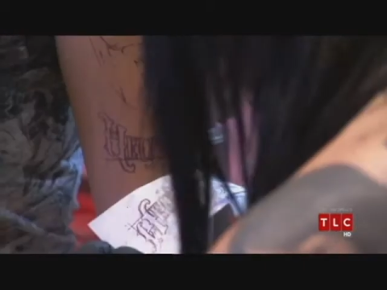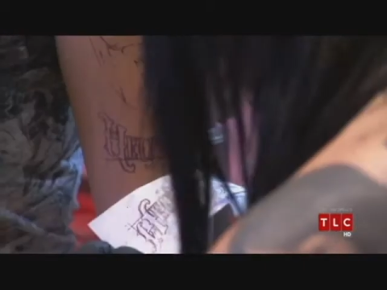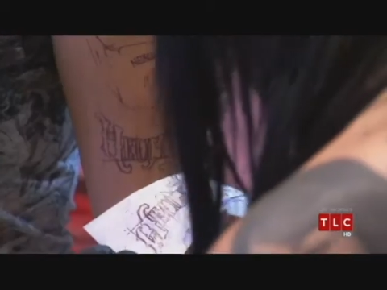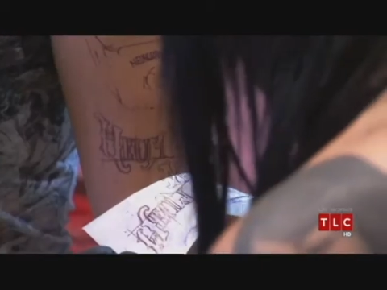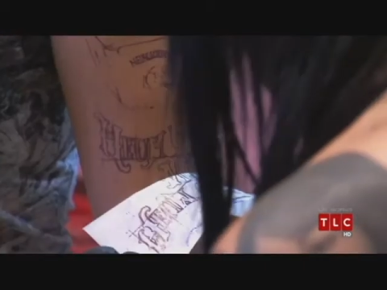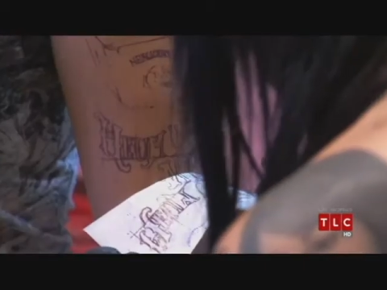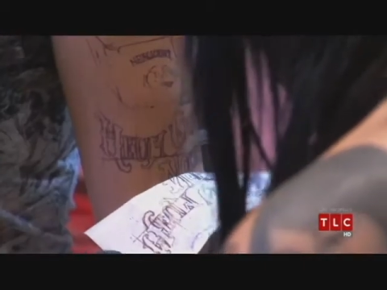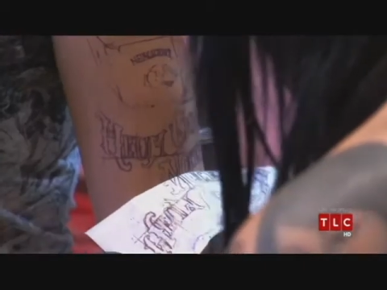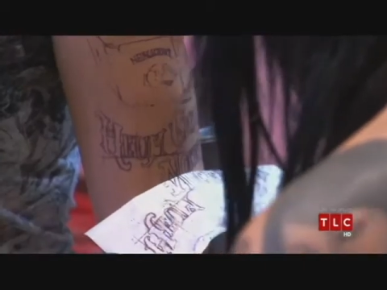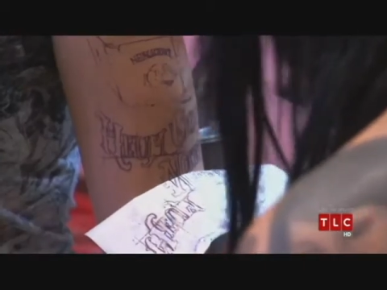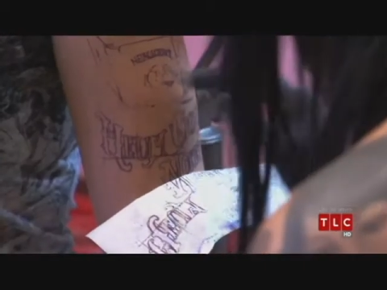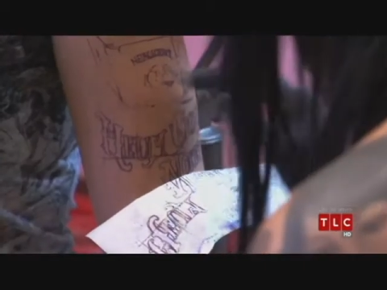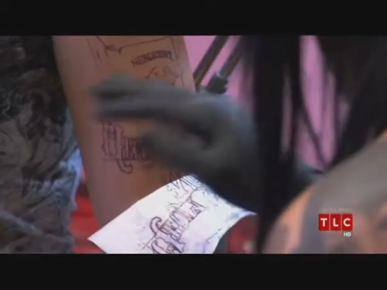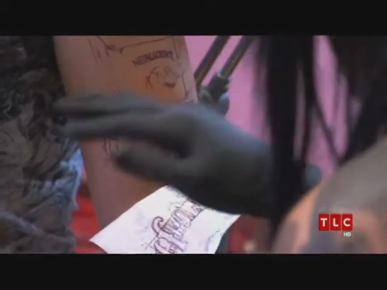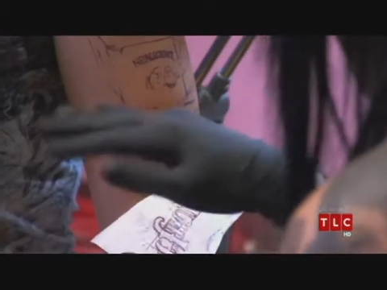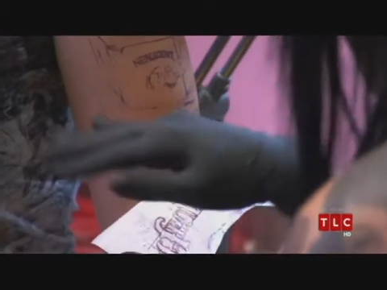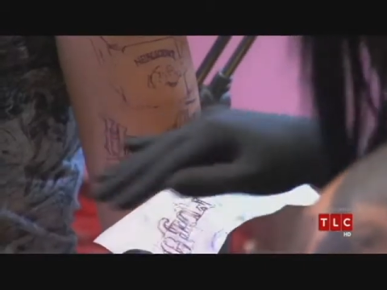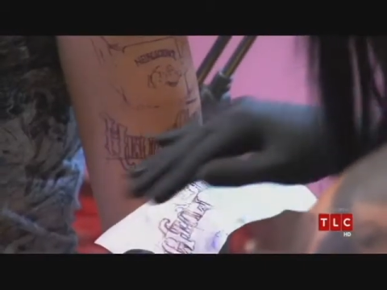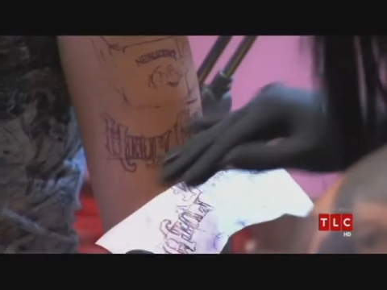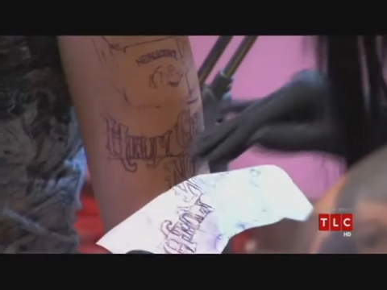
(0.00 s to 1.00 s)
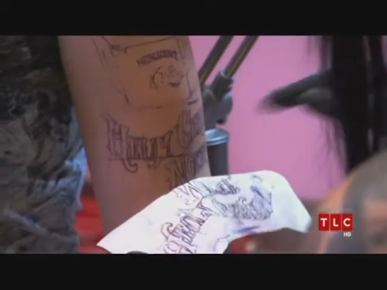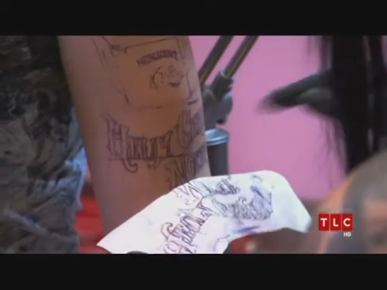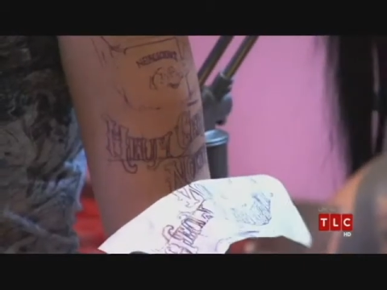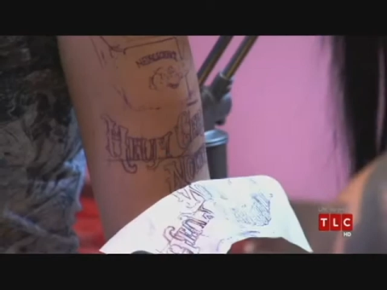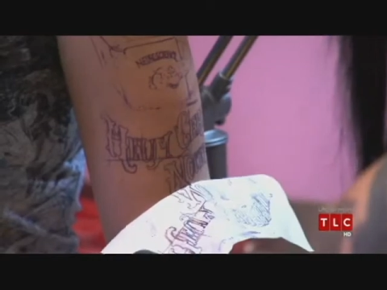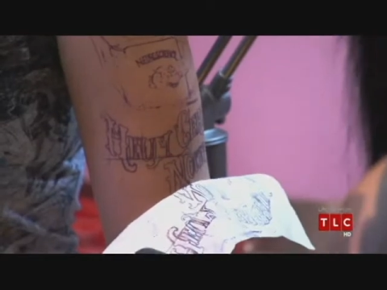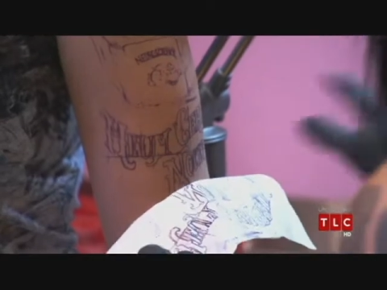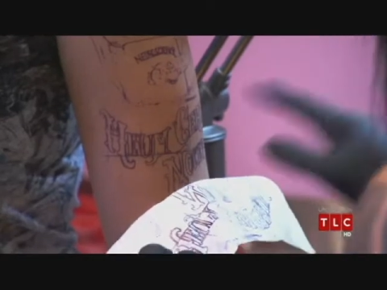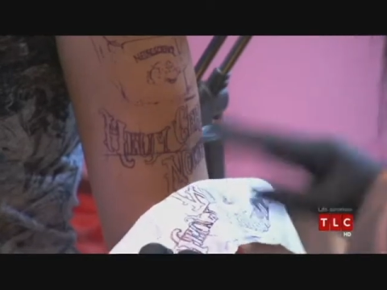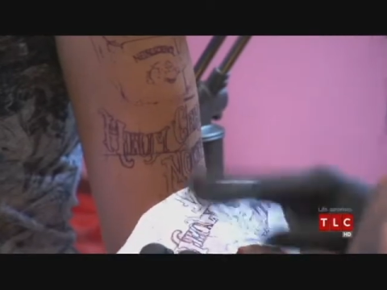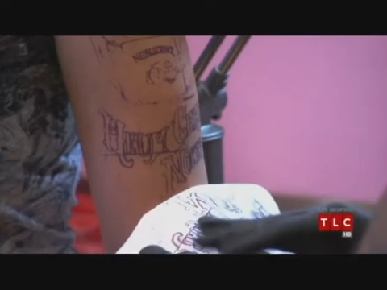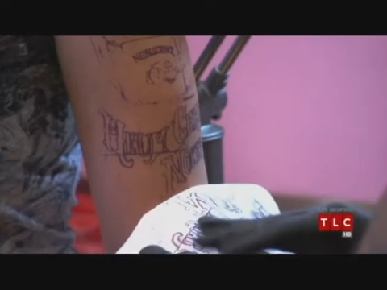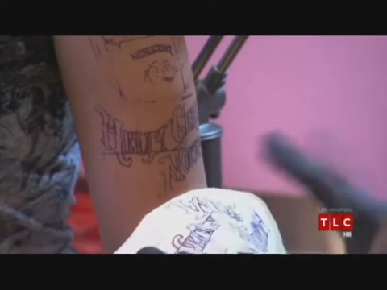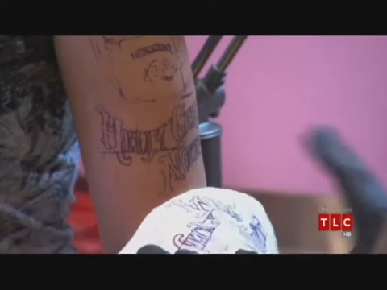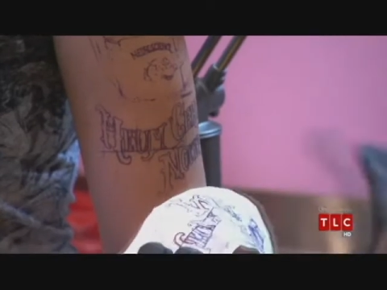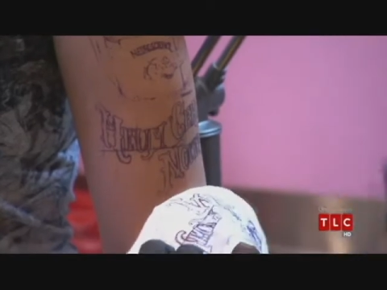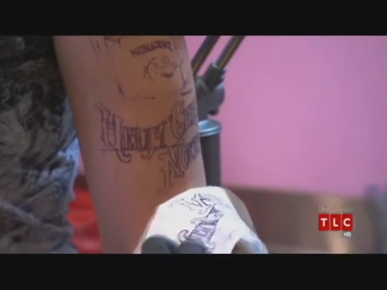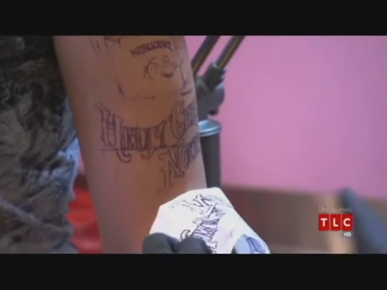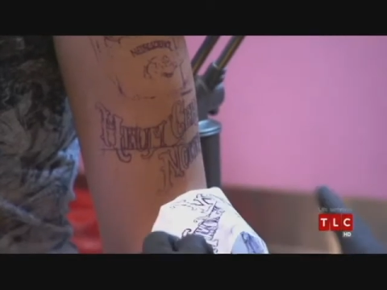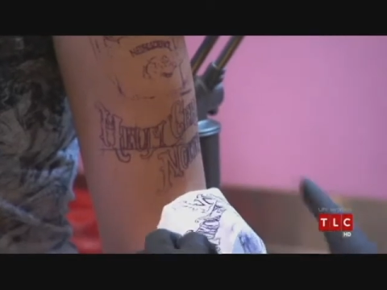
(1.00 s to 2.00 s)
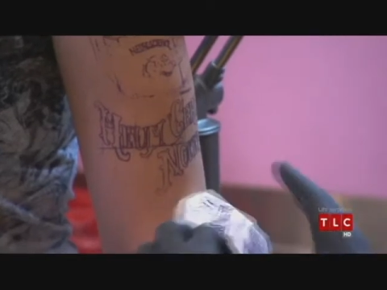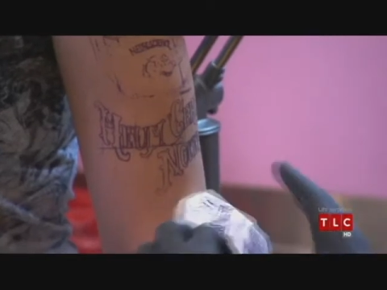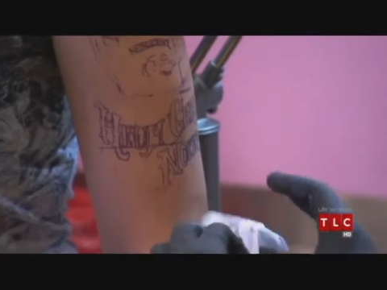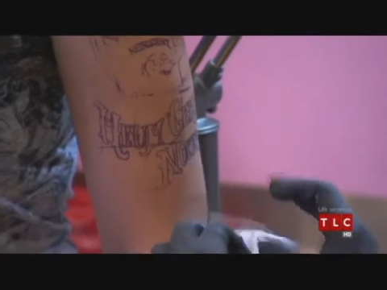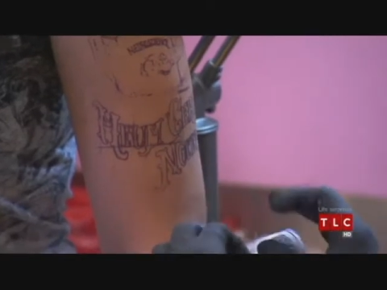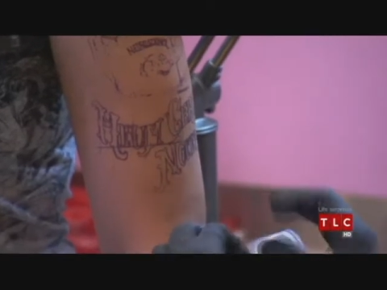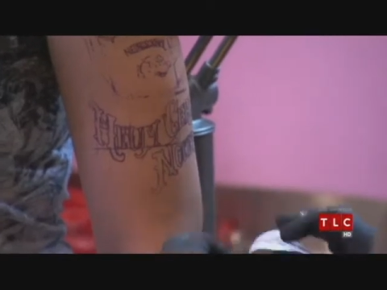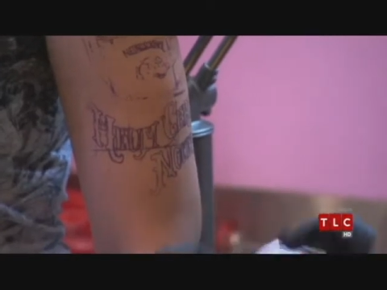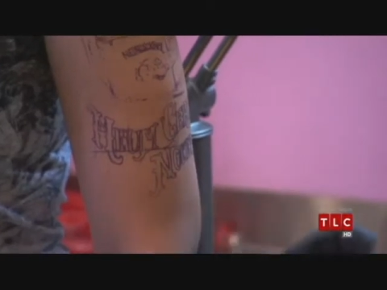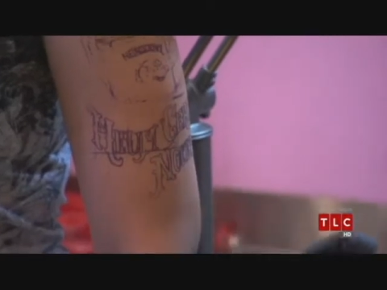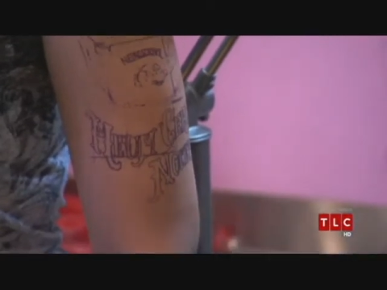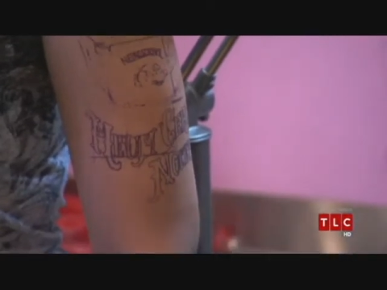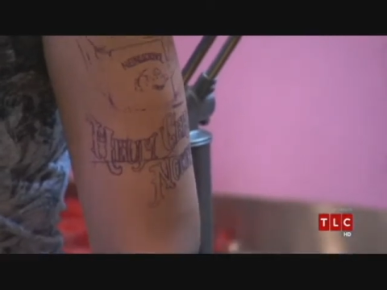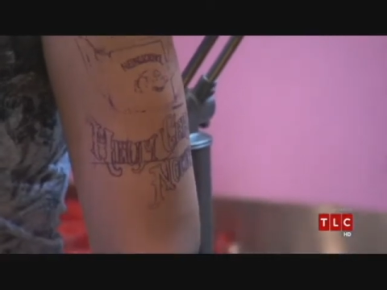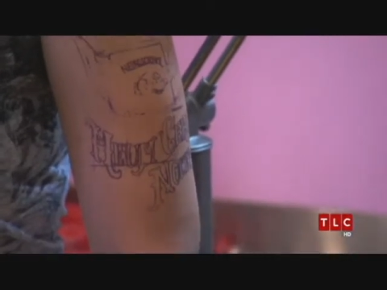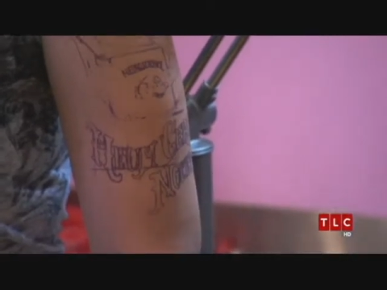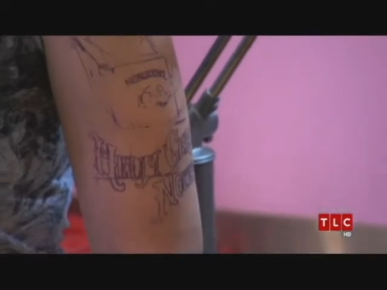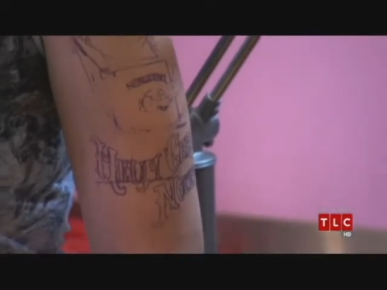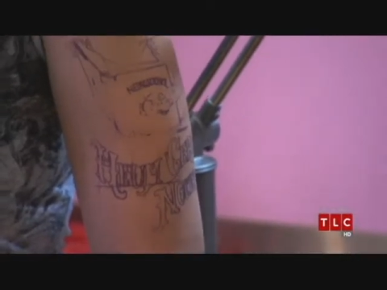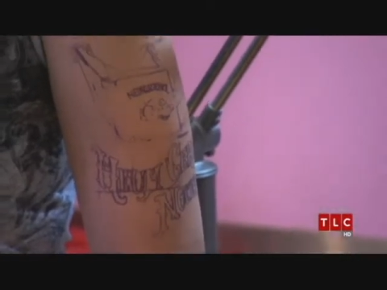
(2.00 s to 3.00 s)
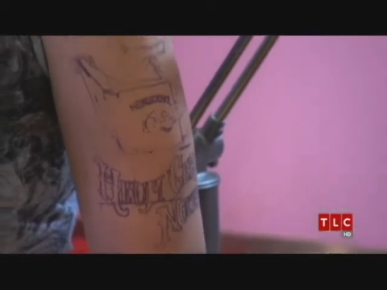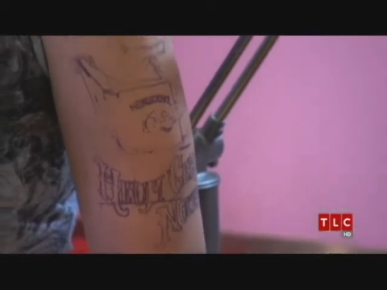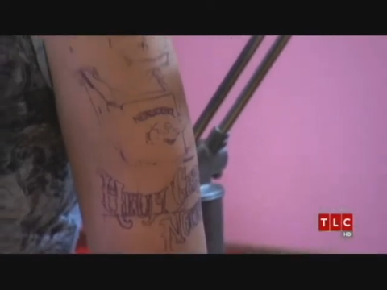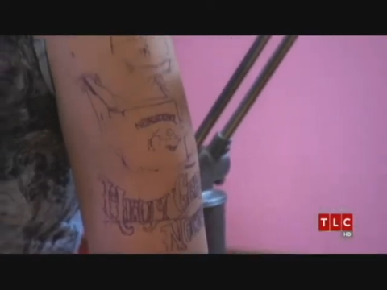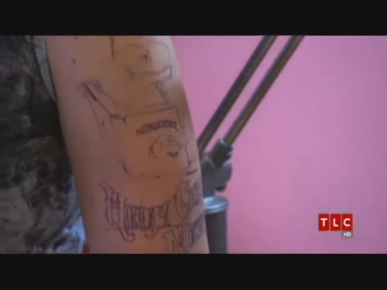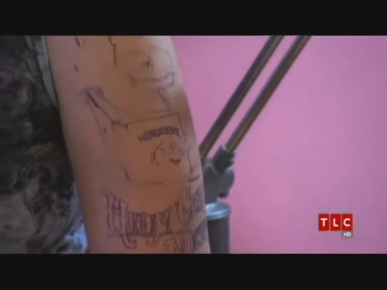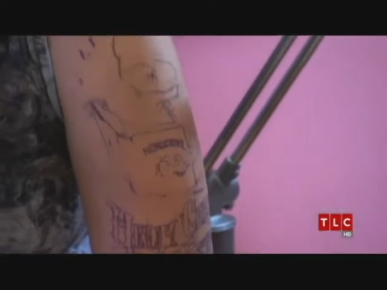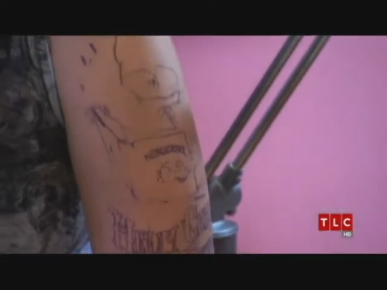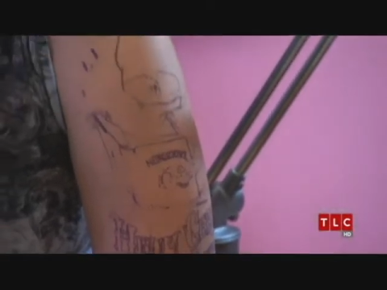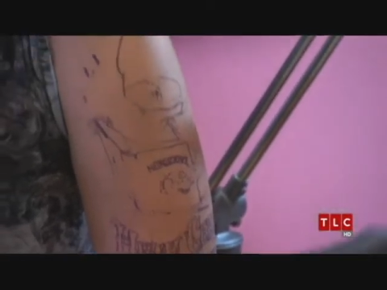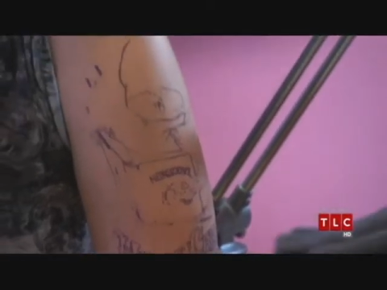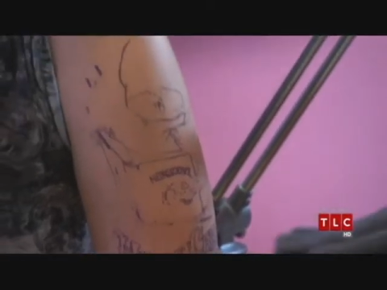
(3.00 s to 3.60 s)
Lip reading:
(no speaker visible)